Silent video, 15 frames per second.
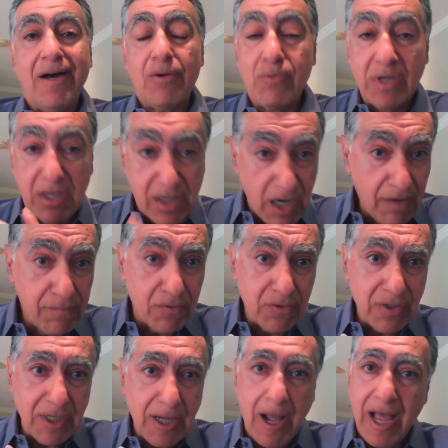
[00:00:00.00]

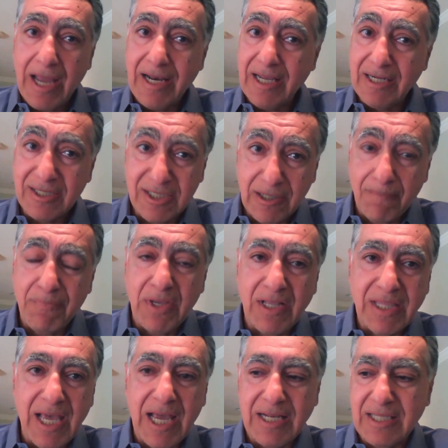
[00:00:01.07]
recovery. And it's something
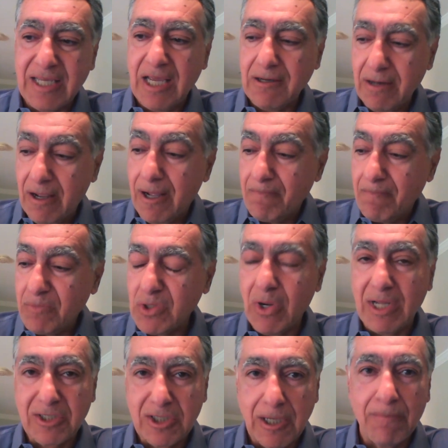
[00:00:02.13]
that
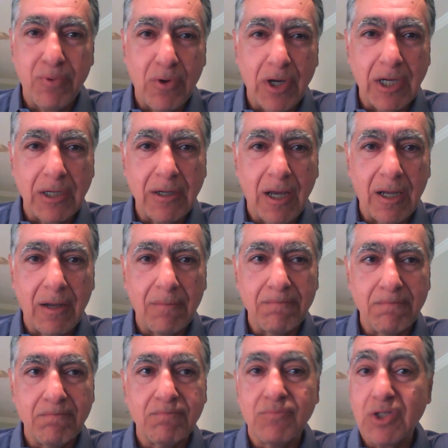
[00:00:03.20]
at some point,
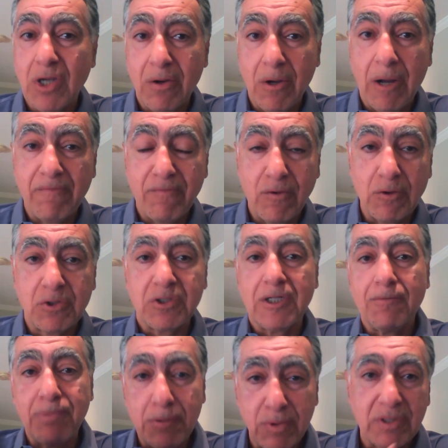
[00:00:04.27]

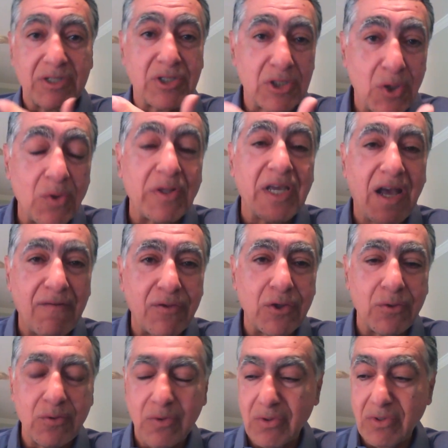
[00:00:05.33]
unfortunately, people slowly have
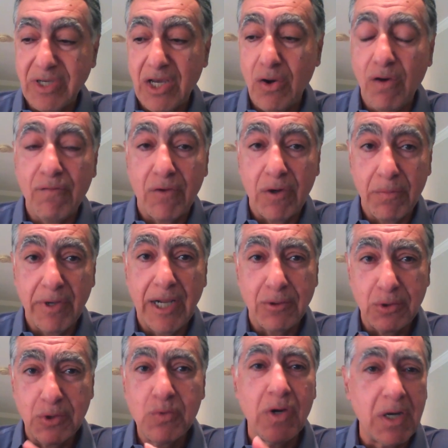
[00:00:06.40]
to get over. But I
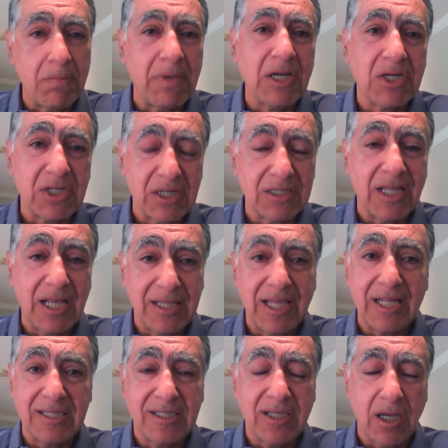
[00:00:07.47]
do want to mention
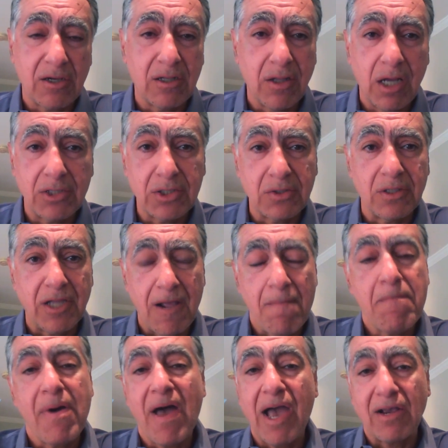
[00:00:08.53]
that psychological
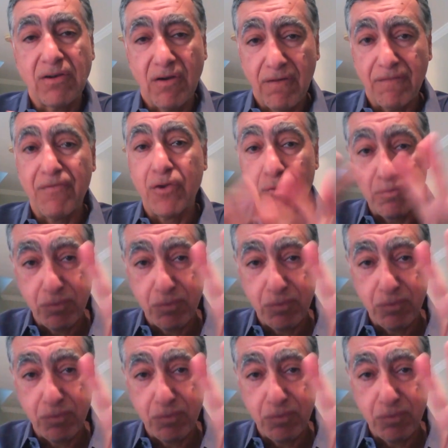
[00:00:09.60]
impact of